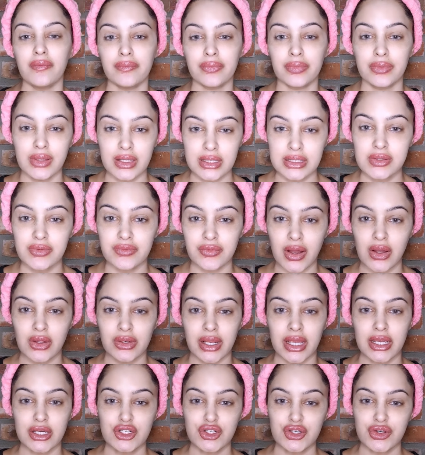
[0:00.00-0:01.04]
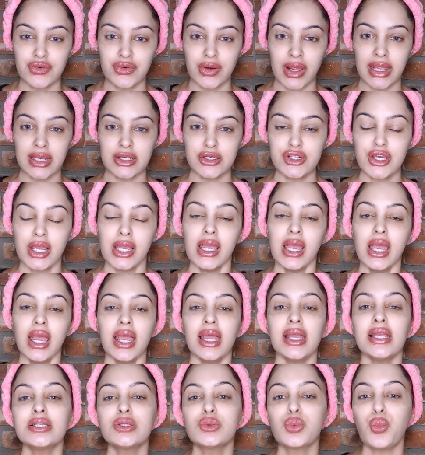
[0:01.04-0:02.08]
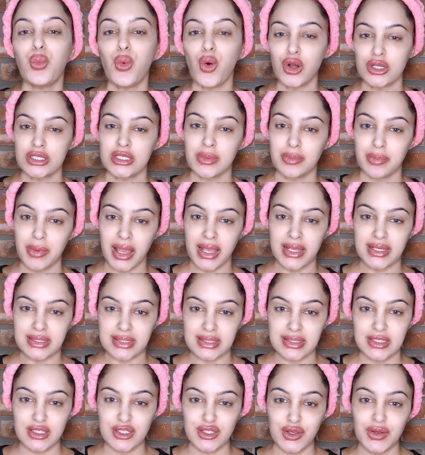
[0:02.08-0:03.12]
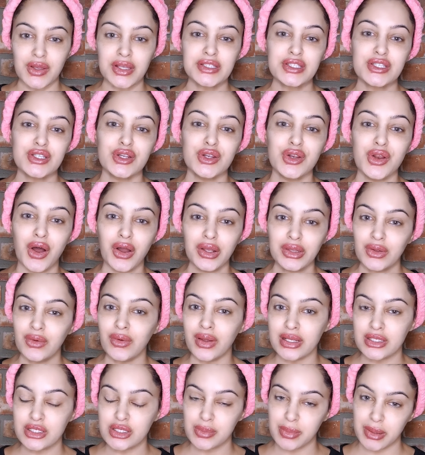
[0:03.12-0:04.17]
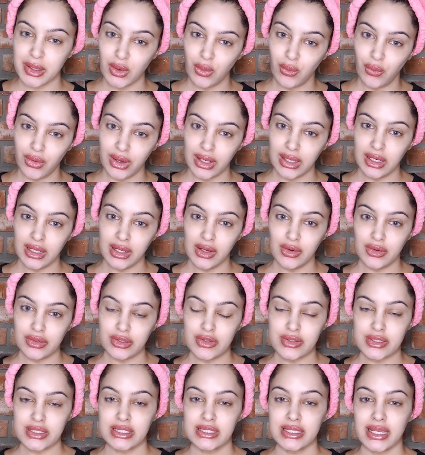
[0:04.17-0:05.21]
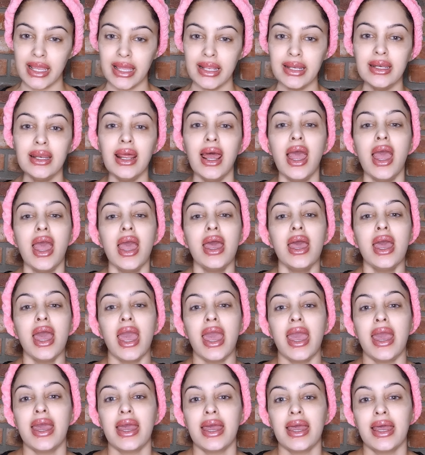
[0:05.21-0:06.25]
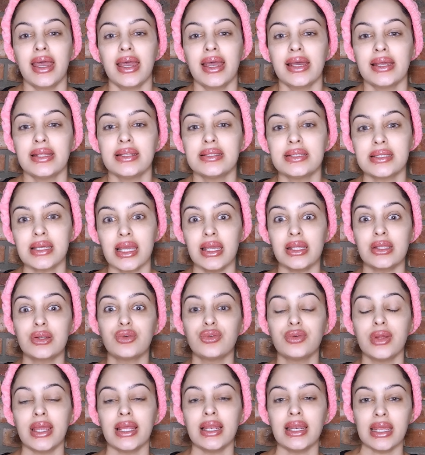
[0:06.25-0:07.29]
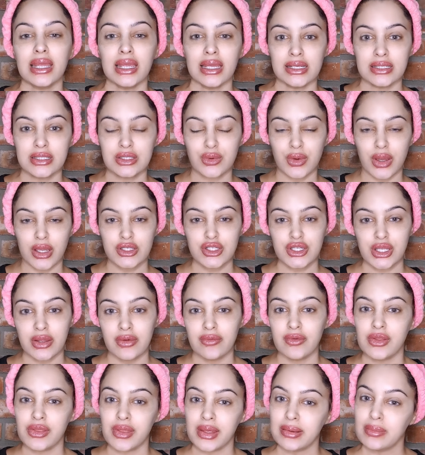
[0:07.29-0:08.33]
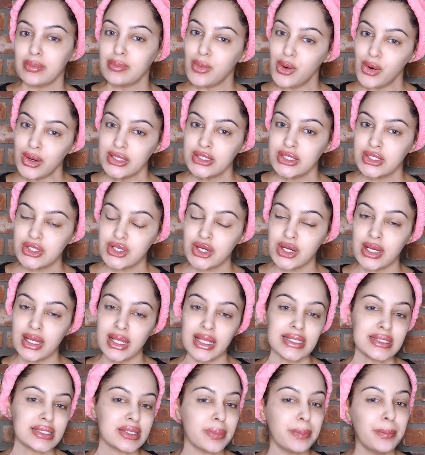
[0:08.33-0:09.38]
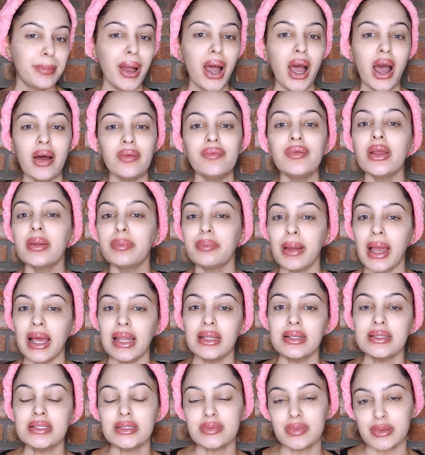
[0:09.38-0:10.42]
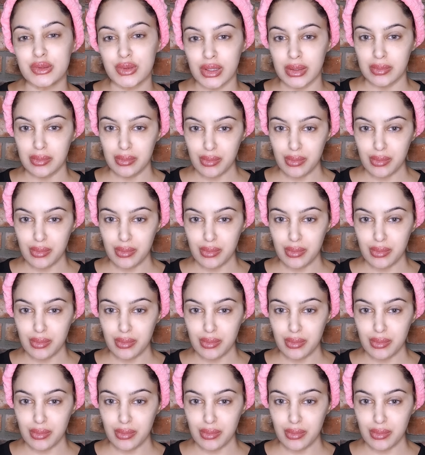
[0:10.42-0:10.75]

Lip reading: this foundation range is water-based. So it's not going to be oily on your skin. And it really is going to give you that moisture. It's a perfect balance between